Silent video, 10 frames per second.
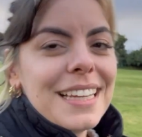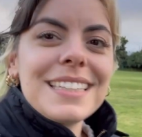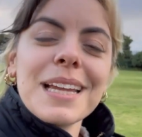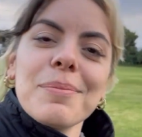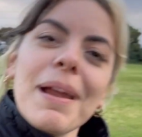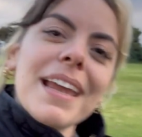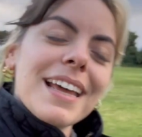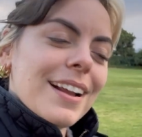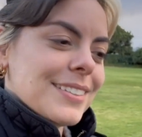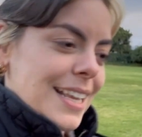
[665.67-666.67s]
take a break, get
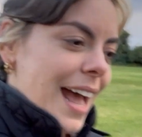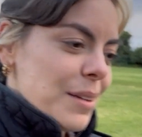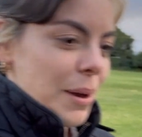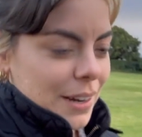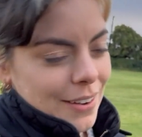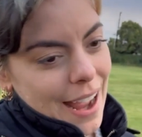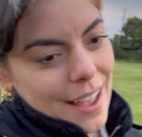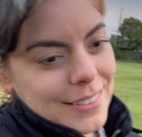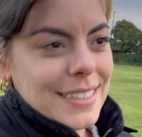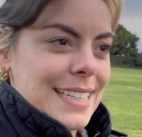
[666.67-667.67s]
outside, walk
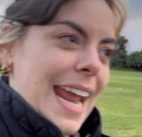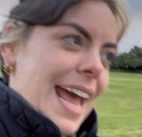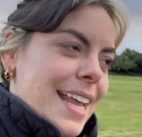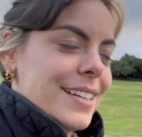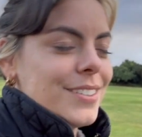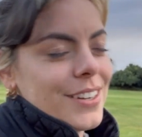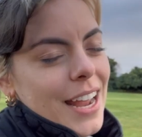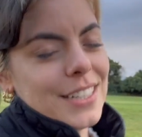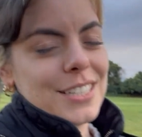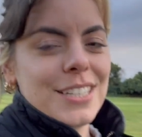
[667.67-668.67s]
around, stand,
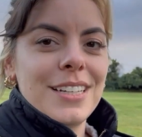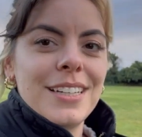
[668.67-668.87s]
stretch.